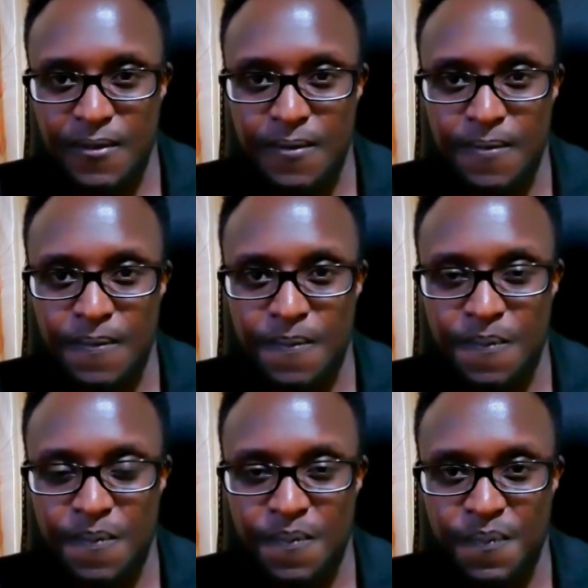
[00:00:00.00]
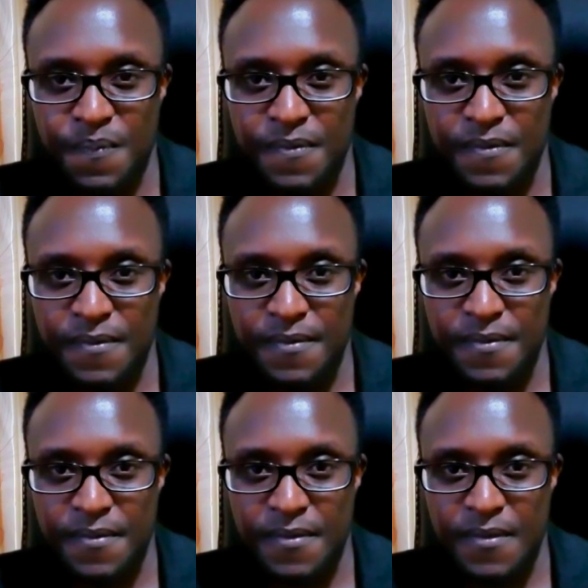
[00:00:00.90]

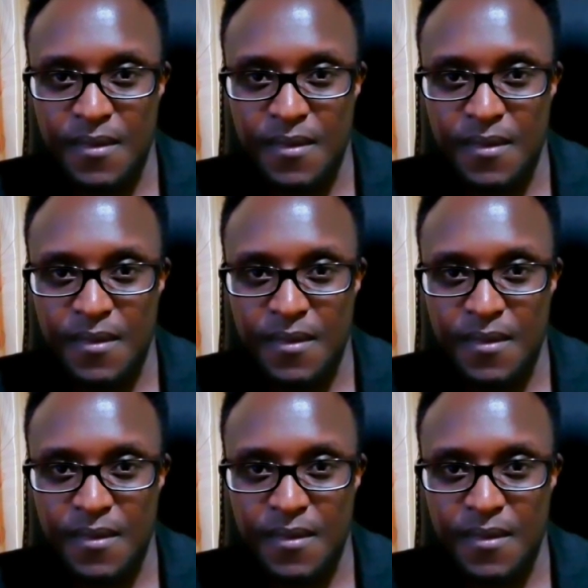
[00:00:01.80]
(no one is talking)